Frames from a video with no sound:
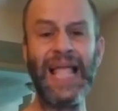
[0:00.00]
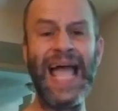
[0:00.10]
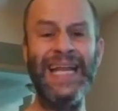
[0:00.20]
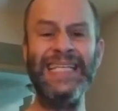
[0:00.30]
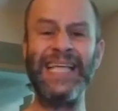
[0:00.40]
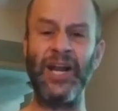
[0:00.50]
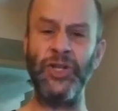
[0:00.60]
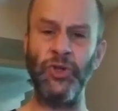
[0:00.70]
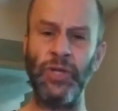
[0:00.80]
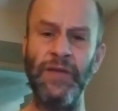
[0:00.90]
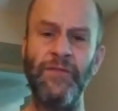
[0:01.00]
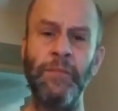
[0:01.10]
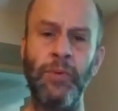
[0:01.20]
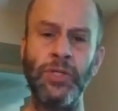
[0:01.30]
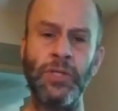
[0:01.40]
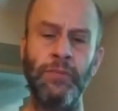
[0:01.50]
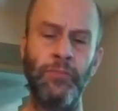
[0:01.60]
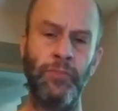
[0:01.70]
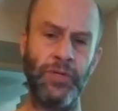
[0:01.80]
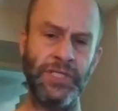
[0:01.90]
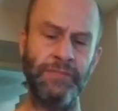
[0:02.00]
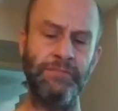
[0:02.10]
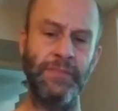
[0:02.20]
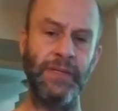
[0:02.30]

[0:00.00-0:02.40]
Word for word: And he said, Are you looking for books on Buddhism?